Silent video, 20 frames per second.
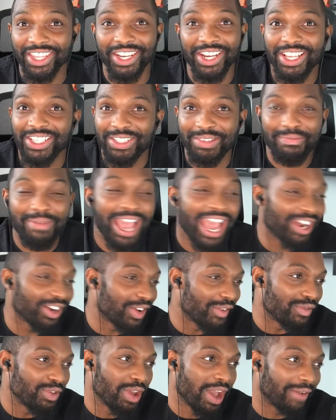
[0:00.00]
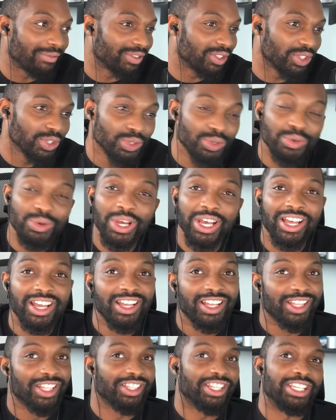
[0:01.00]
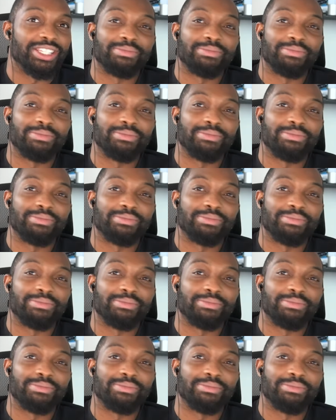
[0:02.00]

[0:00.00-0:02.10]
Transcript: doesn't matter if you have 2, it doesn't